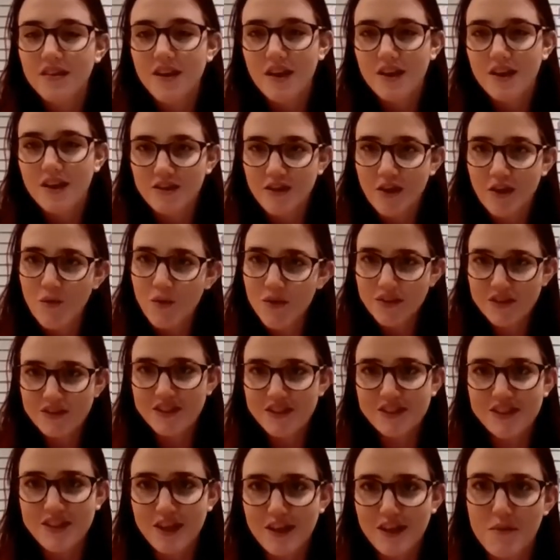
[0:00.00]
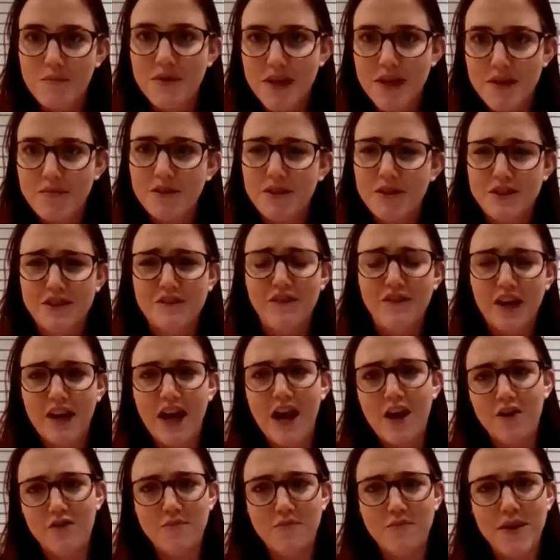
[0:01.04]
I don't want this to sound like manipulative, like
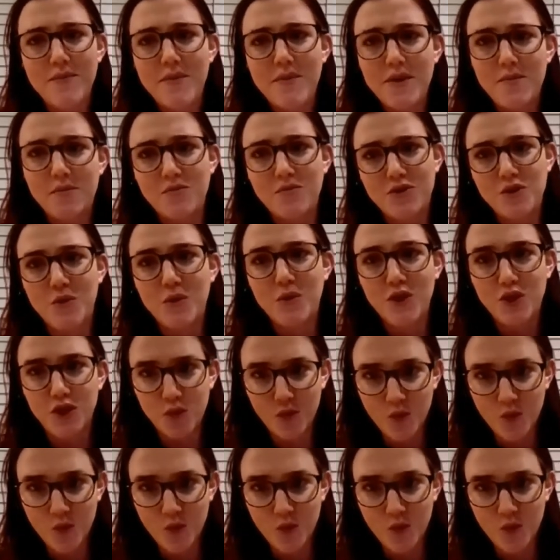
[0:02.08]
how to make people do what you